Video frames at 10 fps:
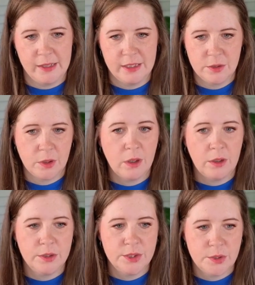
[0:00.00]
These are
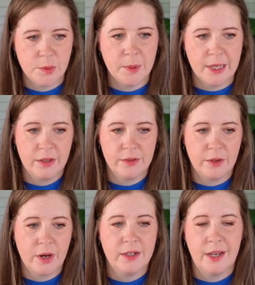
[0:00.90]
all too big. They're
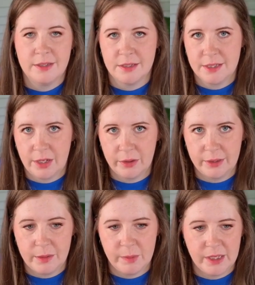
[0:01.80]

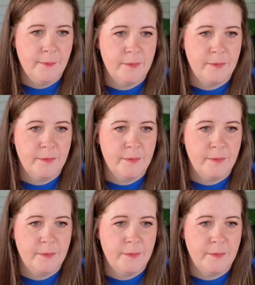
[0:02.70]
unnecessarily big.